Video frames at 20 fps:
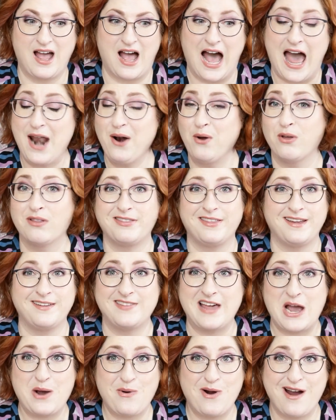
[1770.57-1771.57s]
I don't think
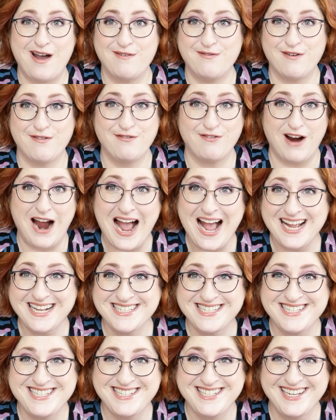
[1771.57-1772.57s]
they were ever
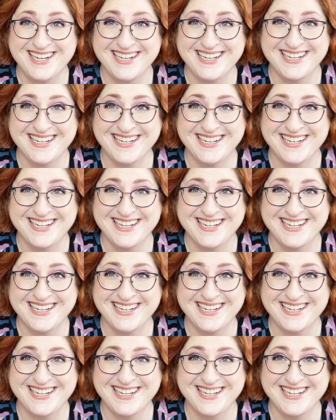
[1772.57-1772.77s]
friends.